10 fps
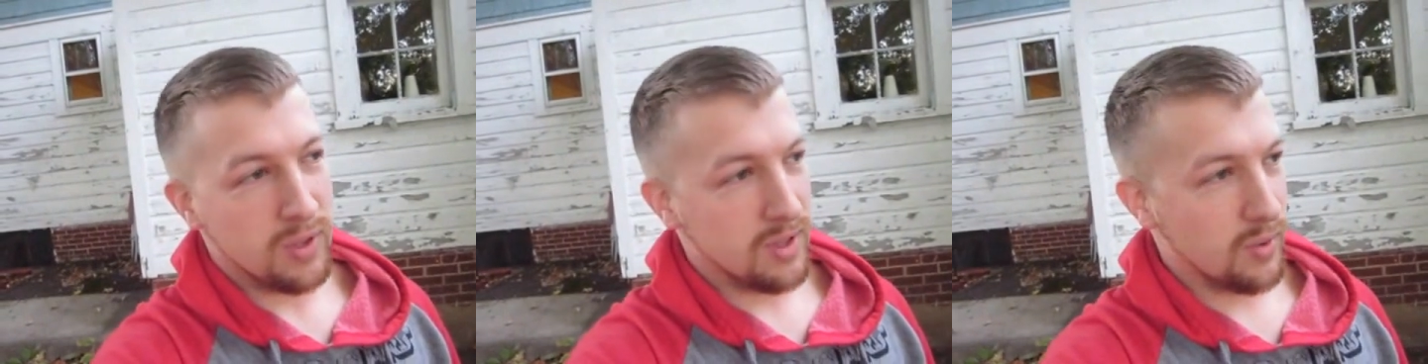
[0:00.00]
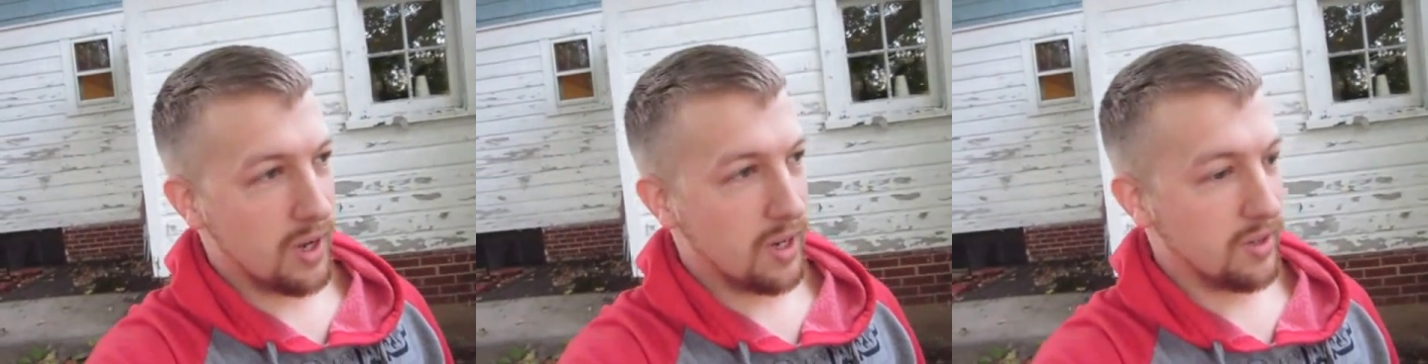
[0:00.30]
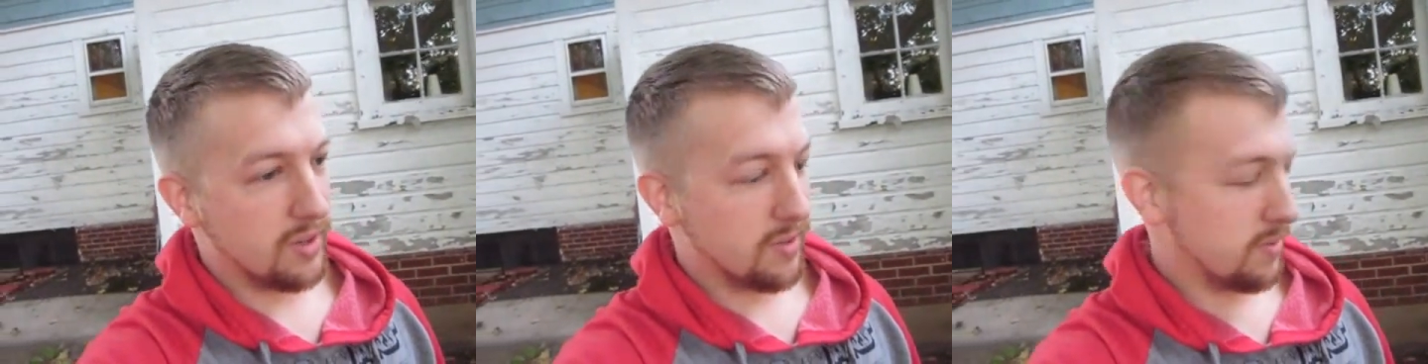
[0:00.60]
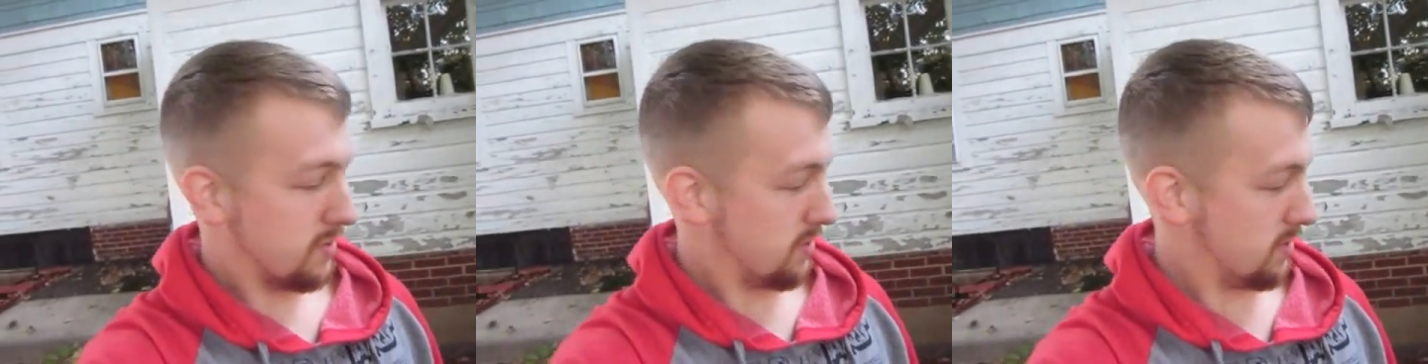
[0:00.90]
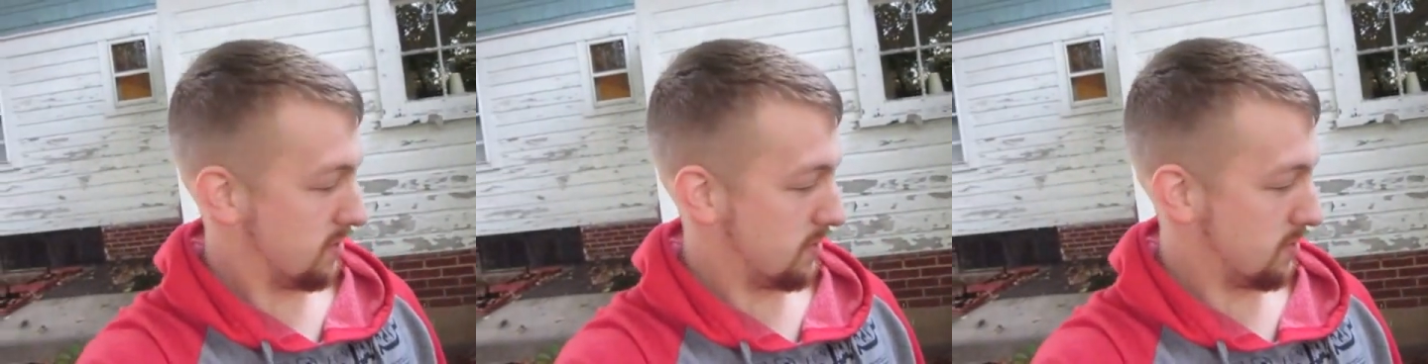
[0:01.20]
once in a while and
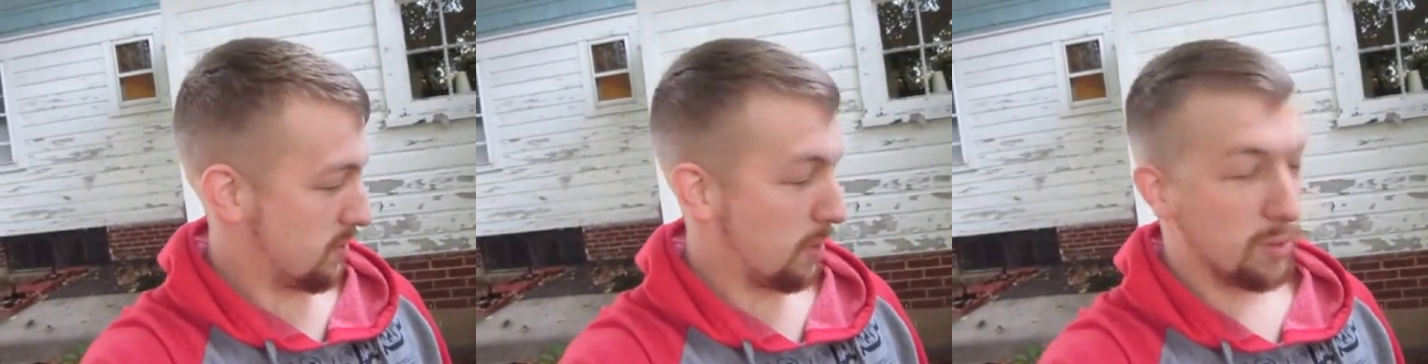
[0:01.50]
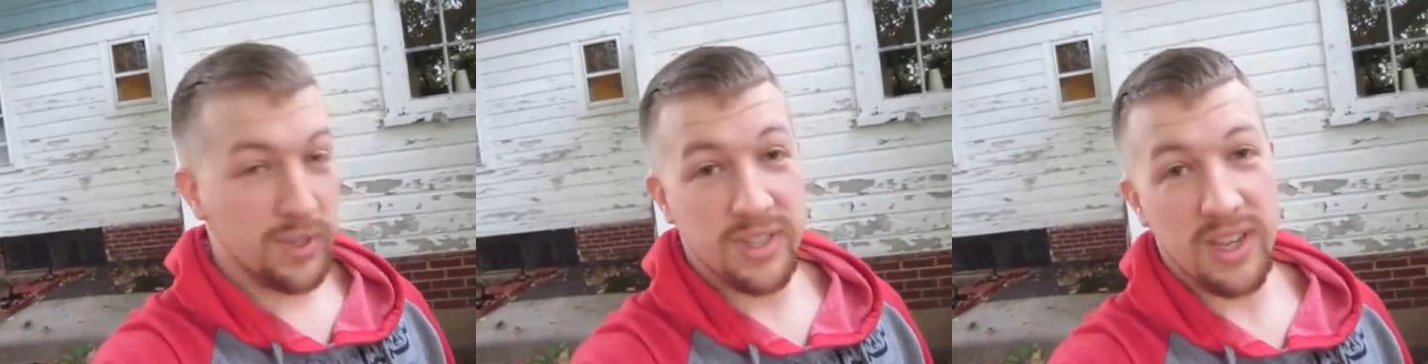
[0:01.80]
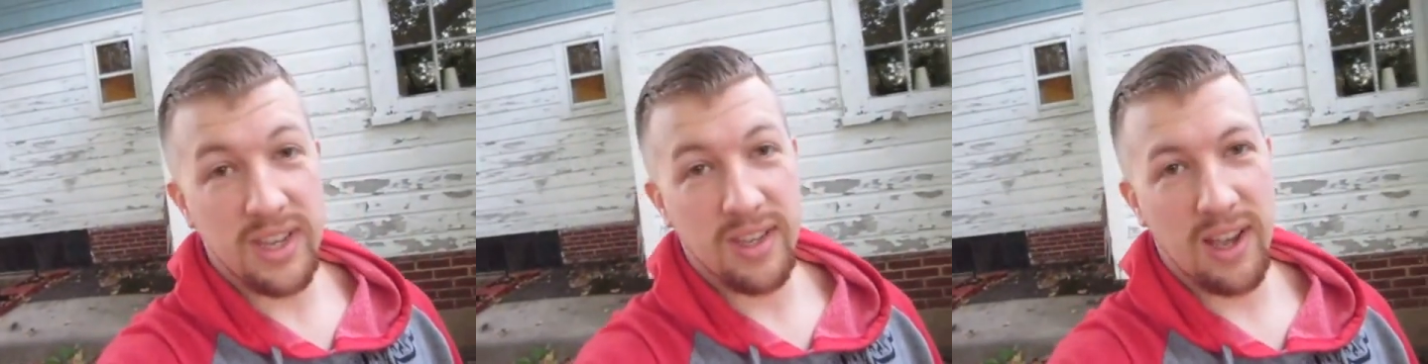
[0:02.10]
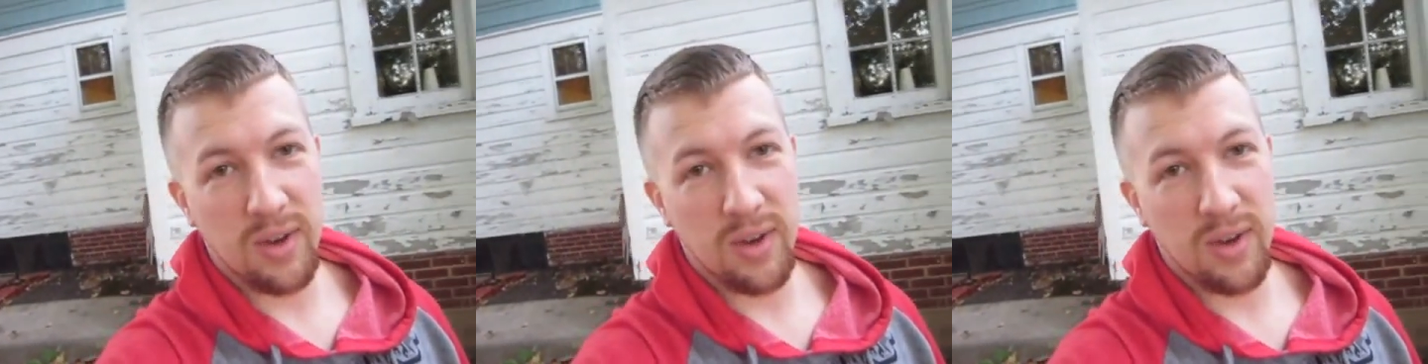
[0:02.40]
probably stay